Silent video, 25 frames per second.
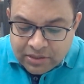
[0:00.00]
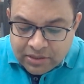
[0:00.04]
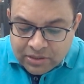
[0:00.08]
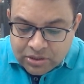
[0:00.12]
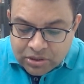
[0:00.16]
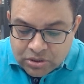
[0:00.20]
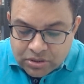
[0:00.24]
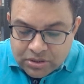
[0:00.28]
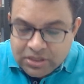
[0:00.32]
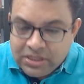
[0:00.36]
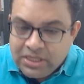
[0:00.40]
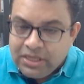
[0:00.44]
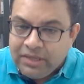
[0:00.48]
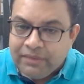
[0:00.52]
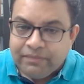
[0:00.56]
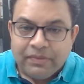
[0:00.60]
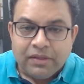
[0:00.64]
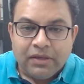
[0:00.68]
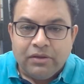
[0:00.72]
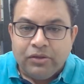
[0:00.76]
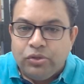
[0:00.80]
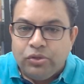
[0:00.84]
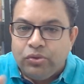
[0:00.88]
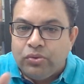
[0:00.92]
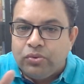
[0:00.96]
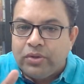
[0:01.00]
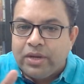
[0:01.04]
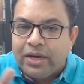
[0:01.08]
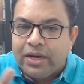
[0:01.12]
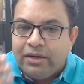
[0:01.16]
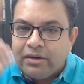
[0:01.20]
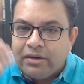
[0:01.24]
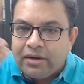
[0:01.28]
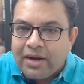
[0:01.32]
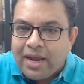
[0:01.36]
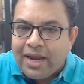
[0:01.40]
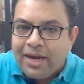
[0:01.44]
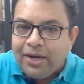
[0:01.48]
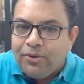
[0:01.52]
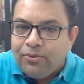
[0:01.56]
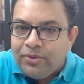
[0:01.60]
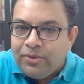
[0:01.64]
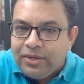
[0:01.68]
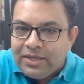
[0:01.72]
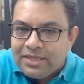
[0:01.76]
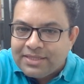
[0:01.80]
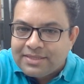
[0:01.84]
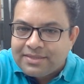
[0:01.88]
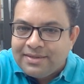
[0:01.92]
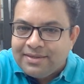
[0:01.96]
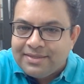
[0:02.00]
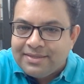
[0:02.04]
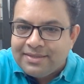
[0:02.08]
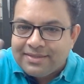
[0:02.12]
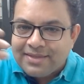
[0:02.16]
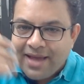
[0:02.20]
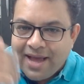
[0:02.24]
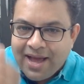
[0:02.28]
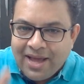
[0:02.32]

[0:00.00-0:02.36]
See, you can try to discuss,